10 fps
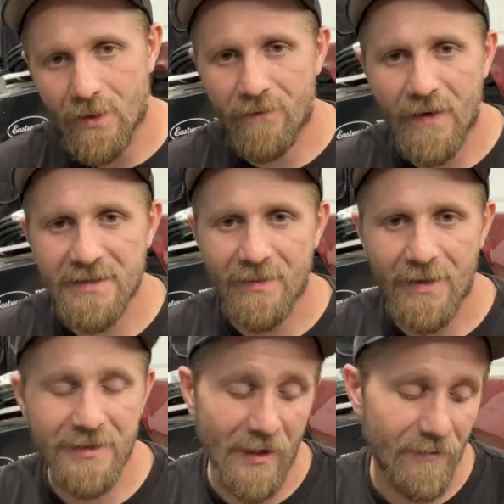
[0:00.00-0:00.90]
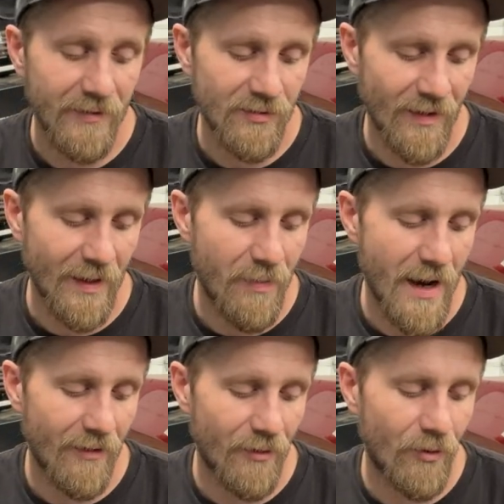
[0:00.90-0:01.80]
fixing myself and drilling a
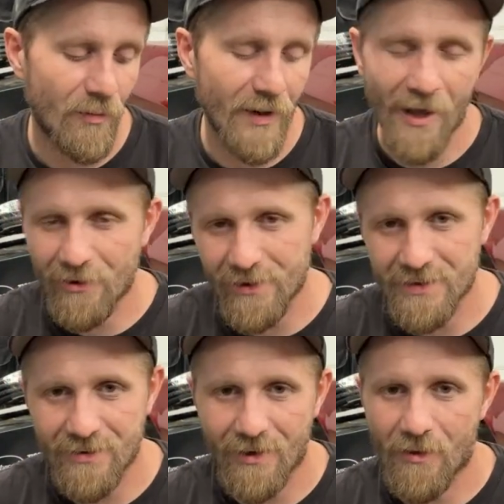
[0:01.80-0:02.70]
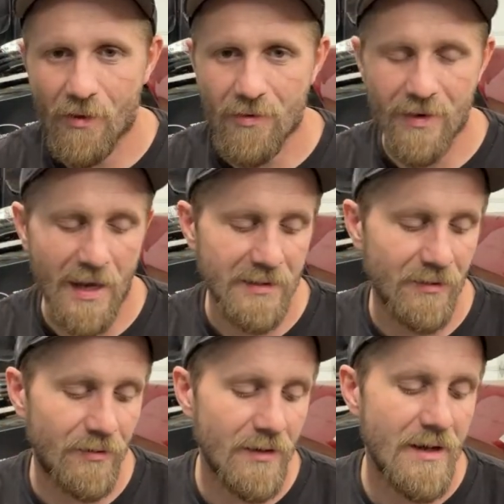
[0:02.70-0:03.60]
pilot hole, but I had already started the 3/8
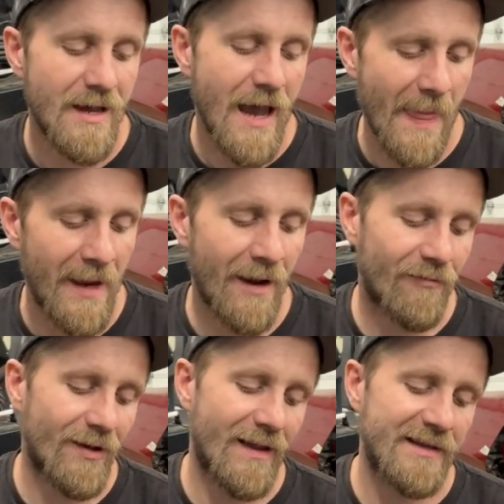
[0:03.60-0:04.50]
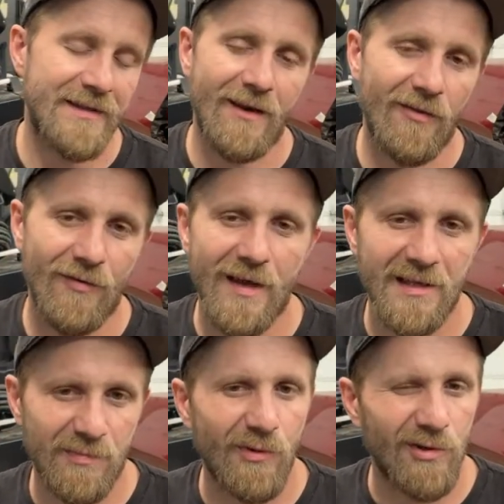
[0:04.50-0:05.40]
hole. And then I realized that a
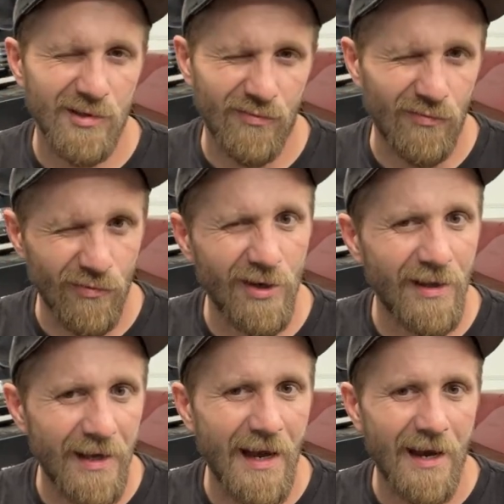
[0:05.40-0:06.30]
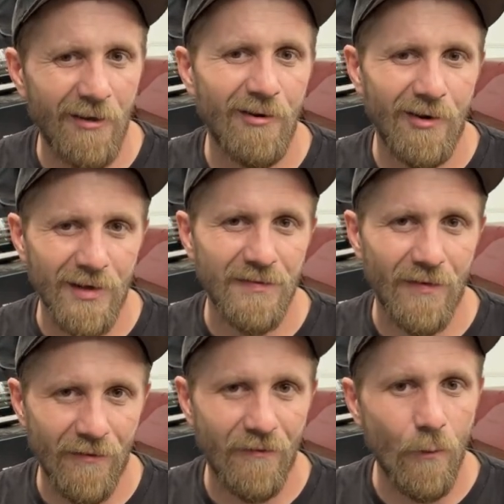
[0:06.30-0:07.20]
3/8 bolt is really kind of large for
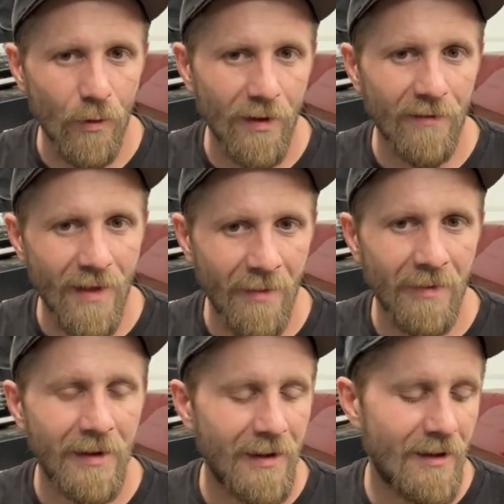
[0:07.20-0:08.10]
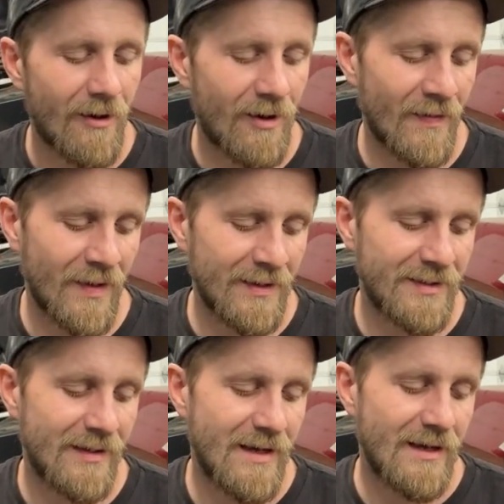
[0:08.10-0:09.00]
4 of them on
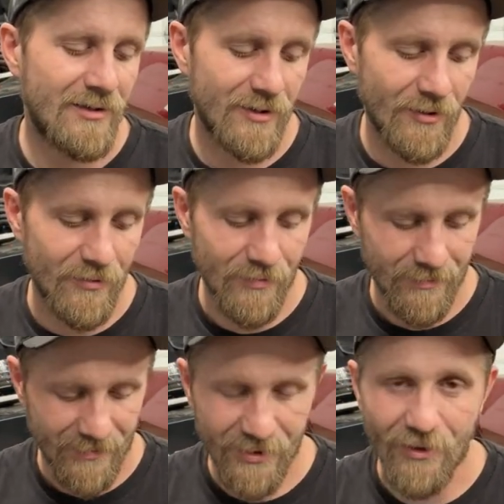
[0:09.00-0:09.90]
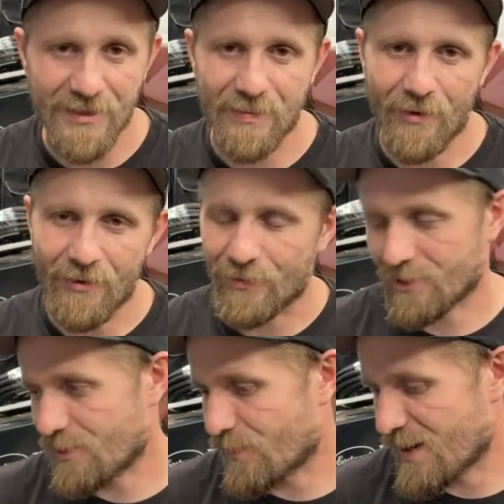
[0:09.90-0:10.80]
this. So start small,
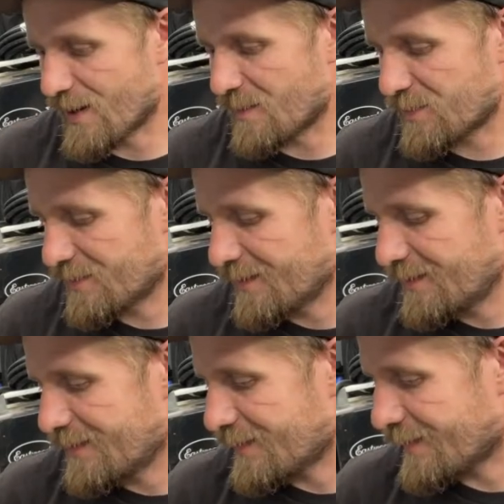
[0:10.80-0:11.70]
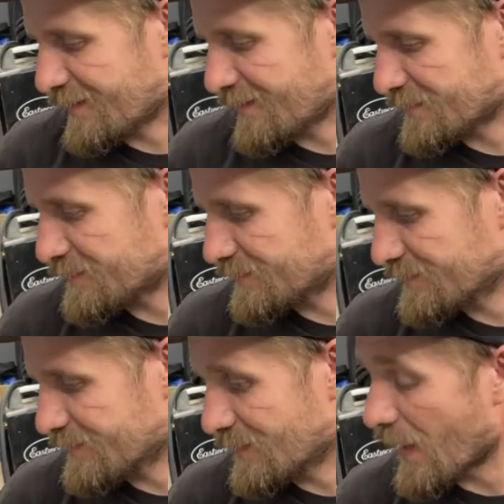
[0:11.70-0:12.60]
work your way up.
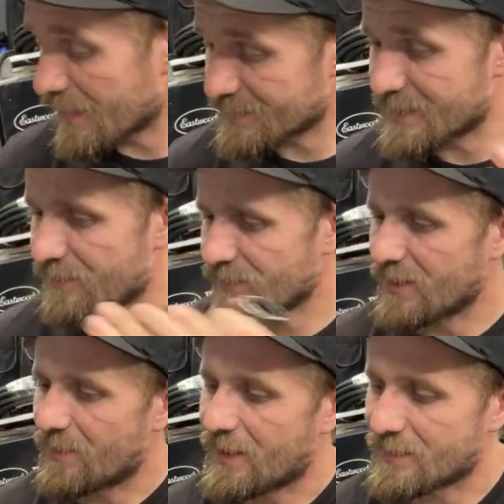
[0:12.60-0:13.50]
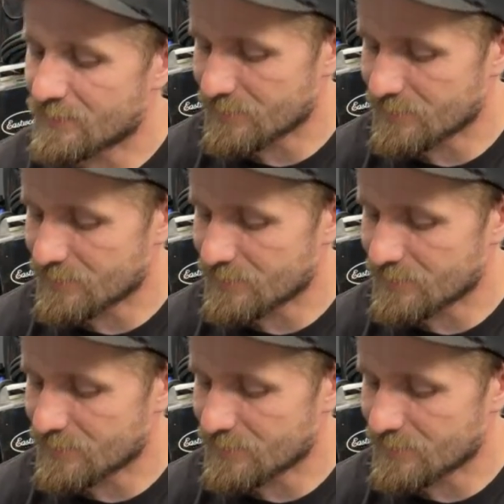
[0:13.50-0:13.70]
That has definitely been